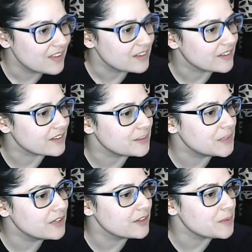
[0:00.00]
Yeah, let
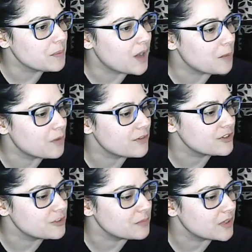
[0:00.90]
me pop over
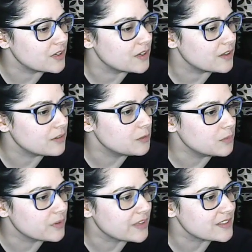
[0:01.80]
to my... Oh,
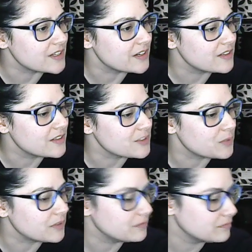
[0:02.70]
no, that's not it. This
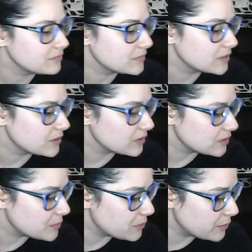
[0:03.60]
one.
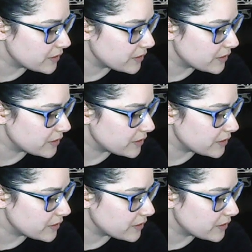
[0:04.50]
Let me read the